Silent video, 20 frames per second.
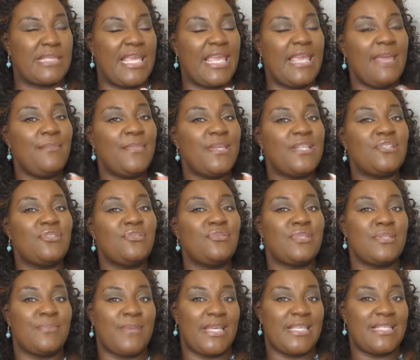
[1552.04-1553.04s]
can't be
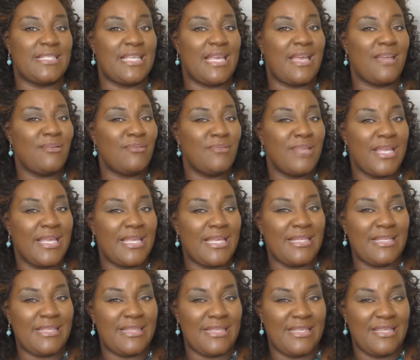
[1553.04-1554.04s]
too spicy. I don't
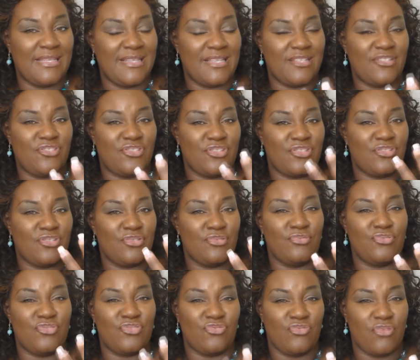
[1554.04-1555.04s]
like anything that's just
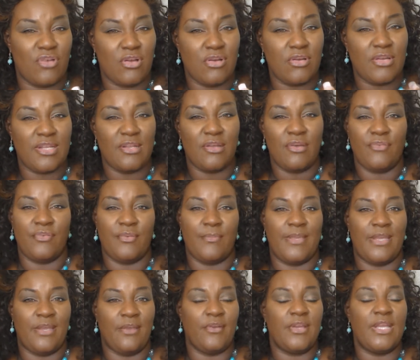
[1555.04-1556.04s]
too strong and
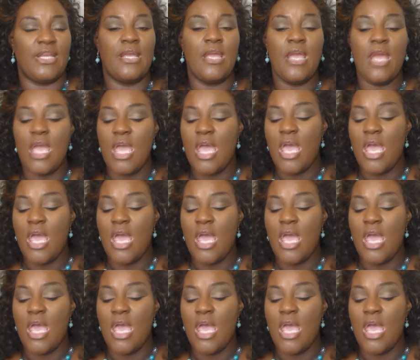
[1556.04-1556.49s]
overbearing.